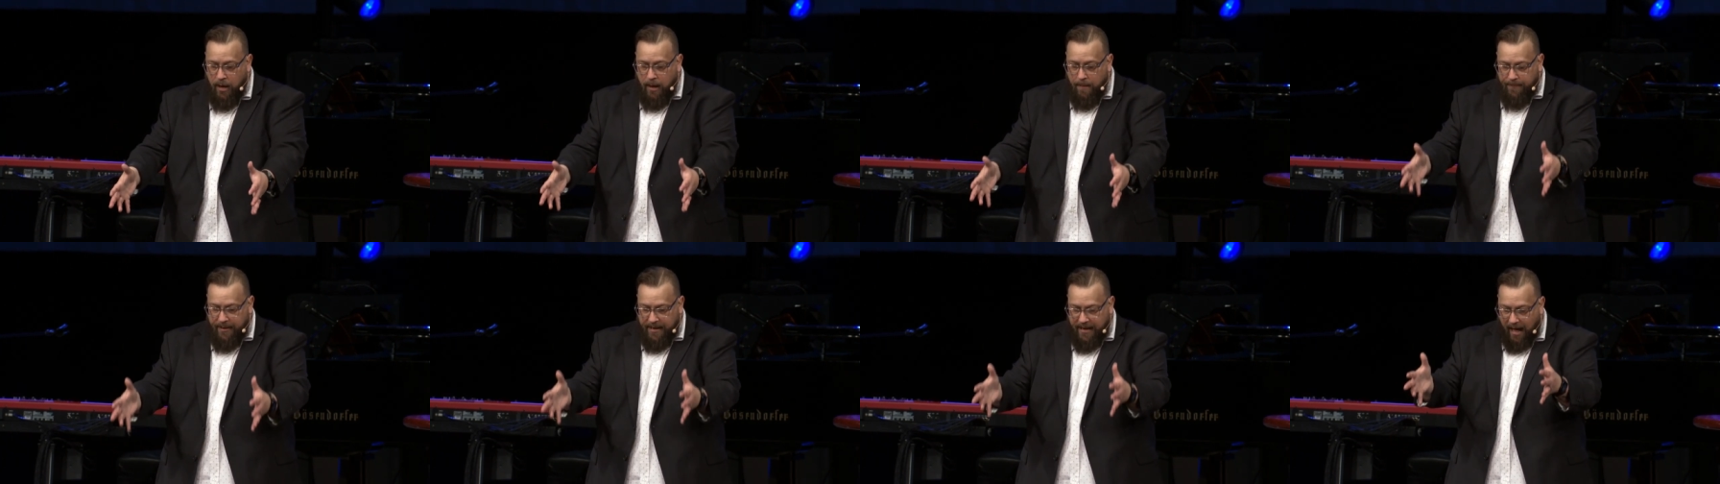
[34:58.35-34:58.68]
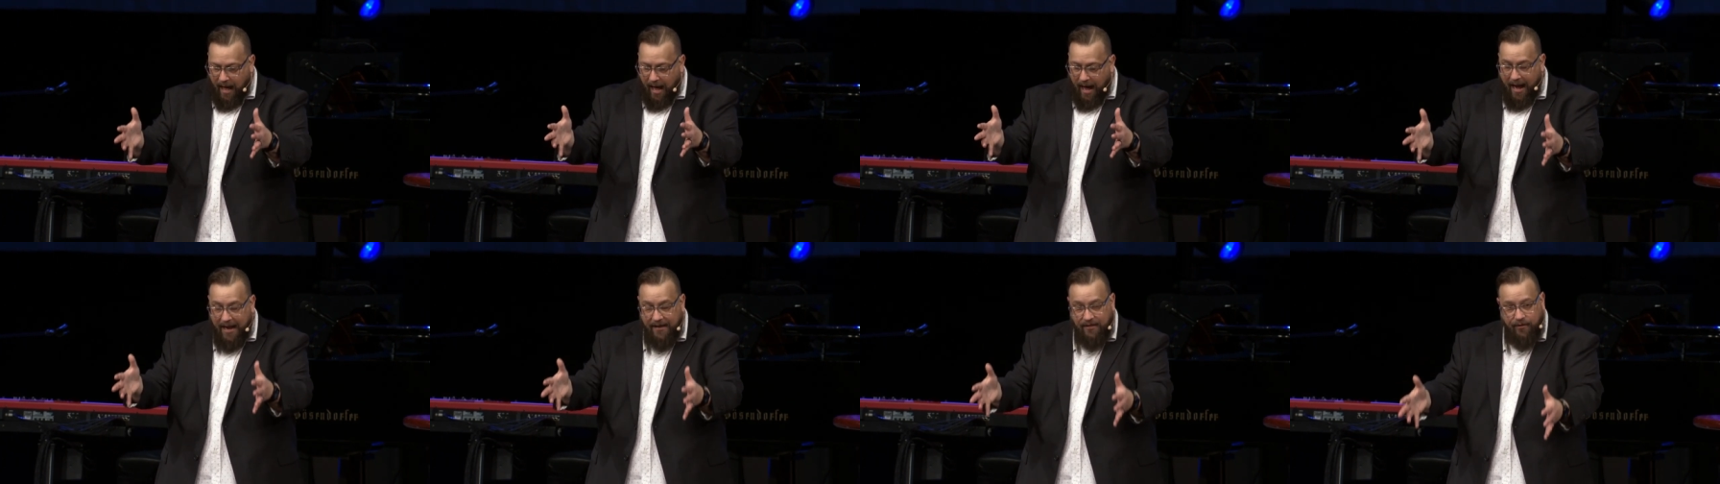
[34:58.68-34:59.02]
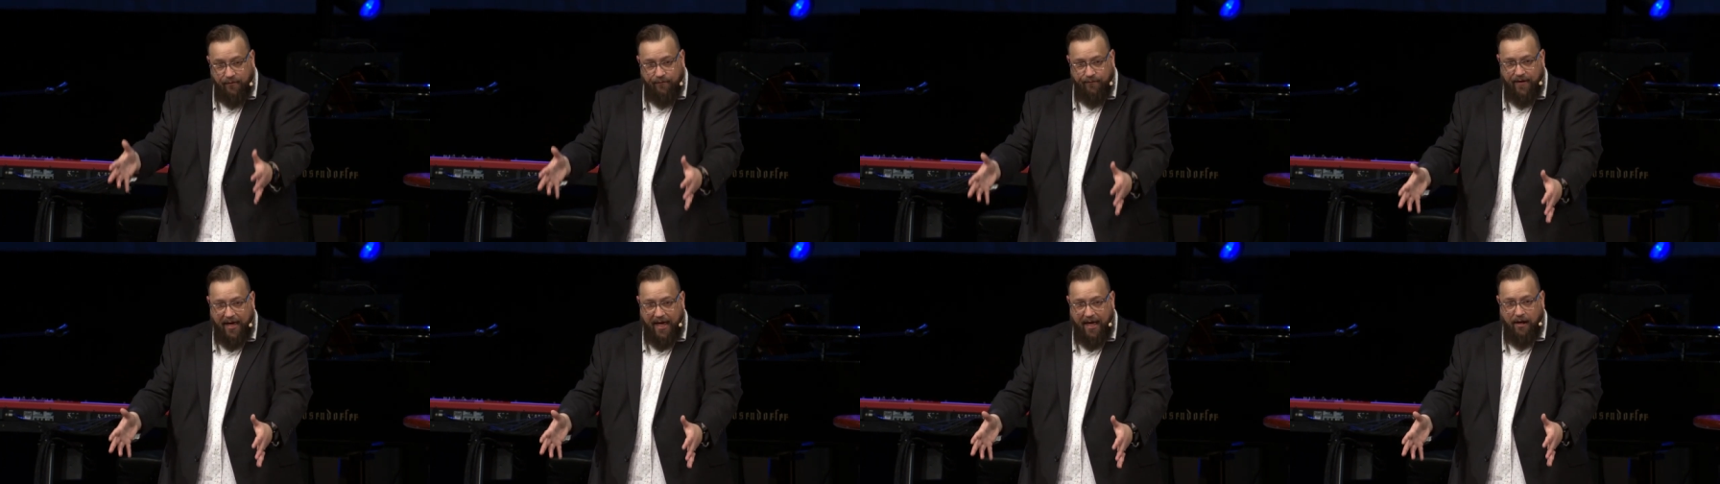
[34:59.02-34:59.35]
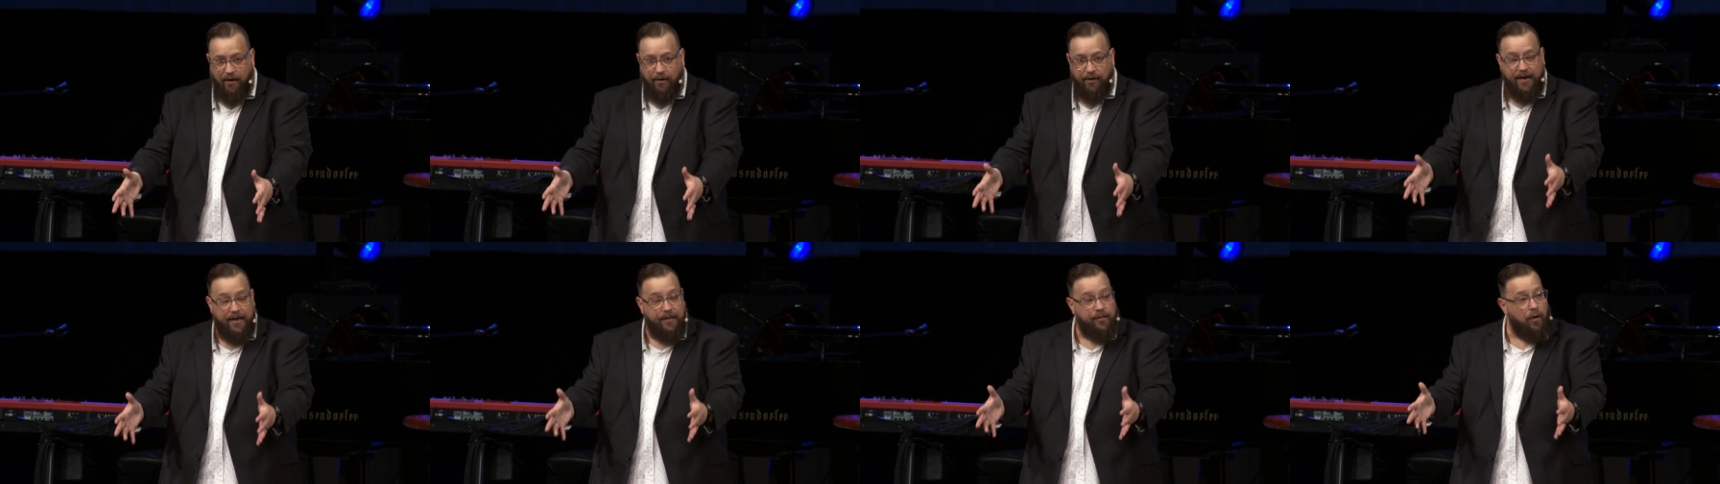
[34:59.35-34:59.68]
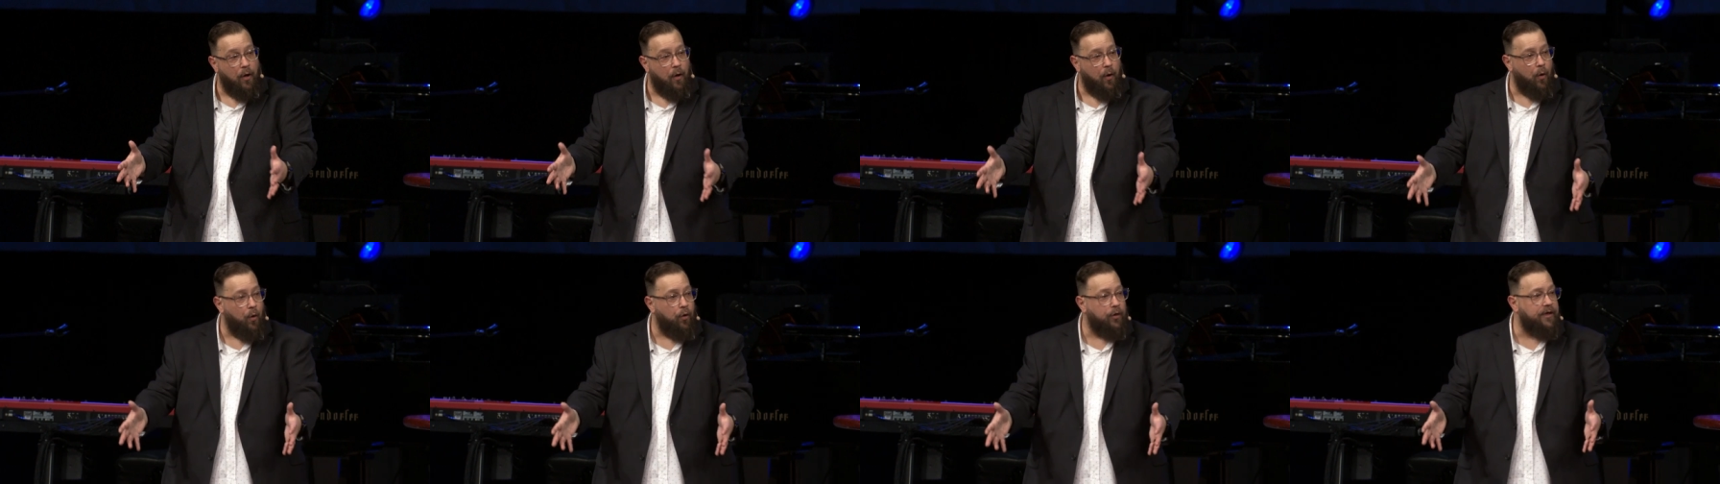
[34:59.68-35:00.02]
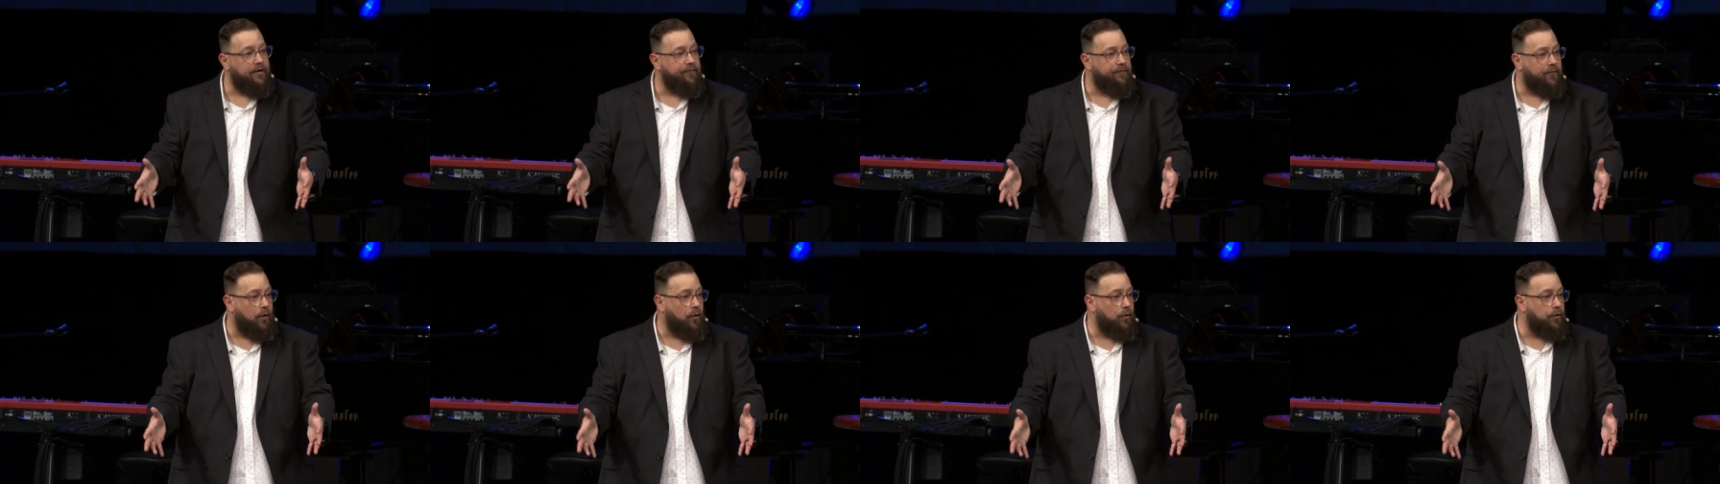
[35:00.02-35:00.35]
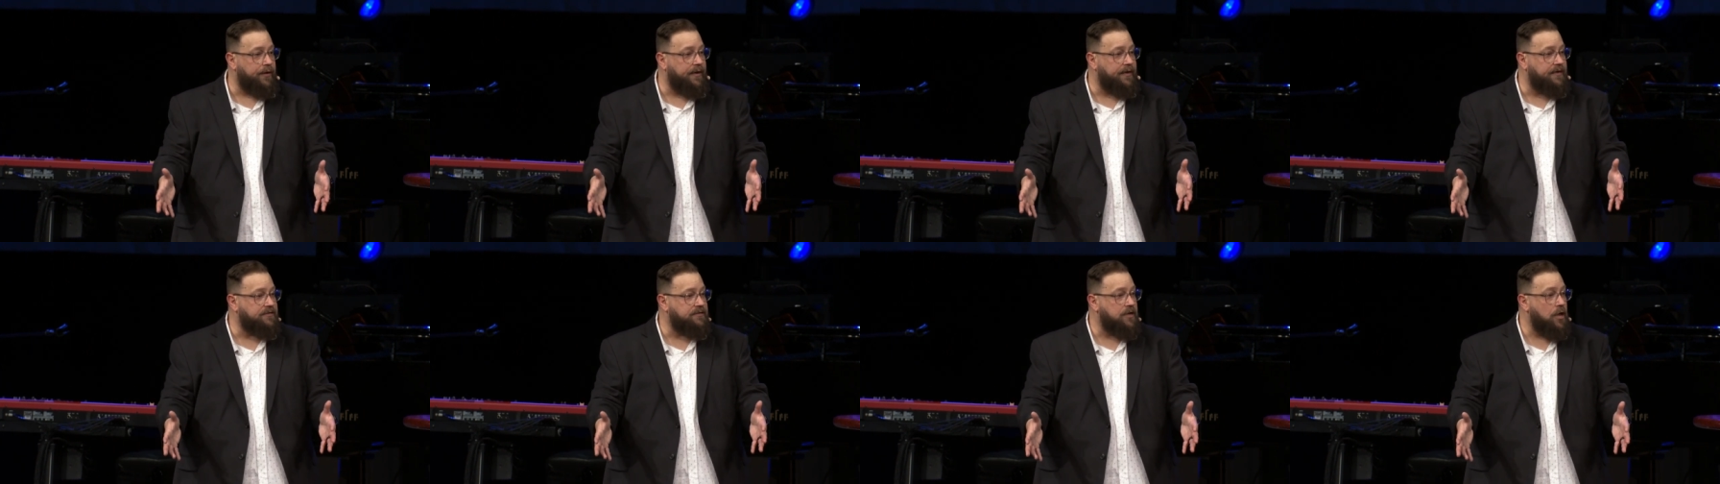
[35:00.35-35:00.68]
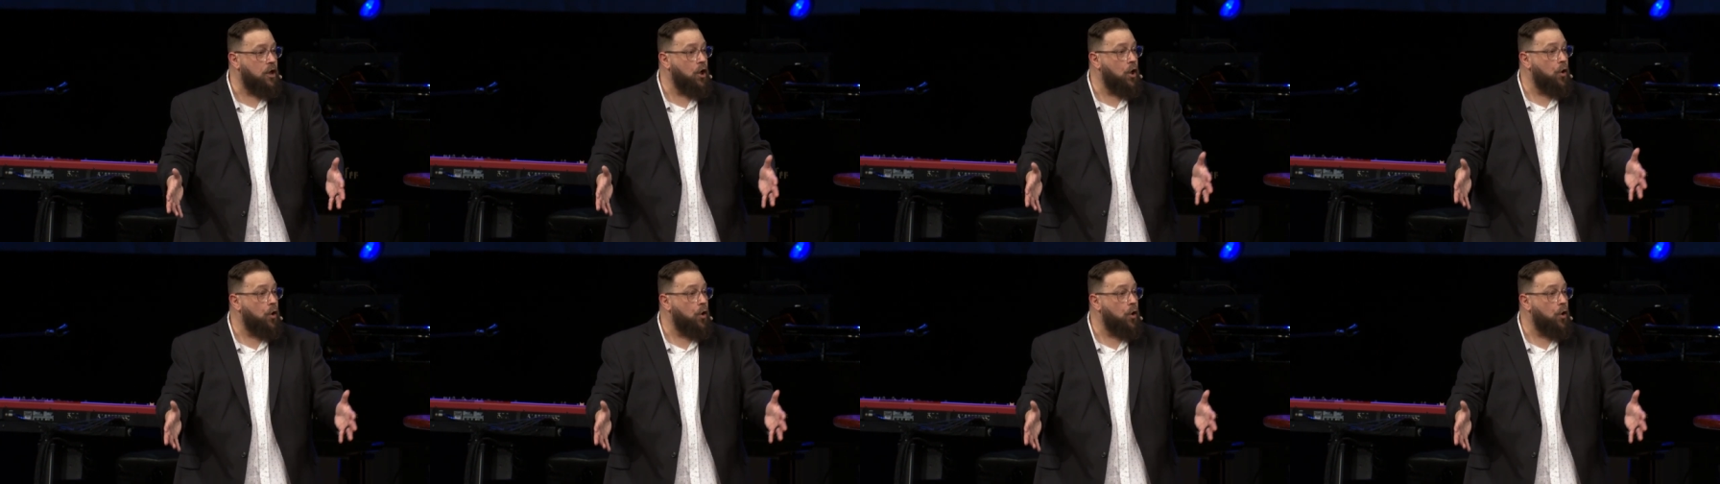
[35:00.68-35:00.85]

behind the veil in the Holy of Holies.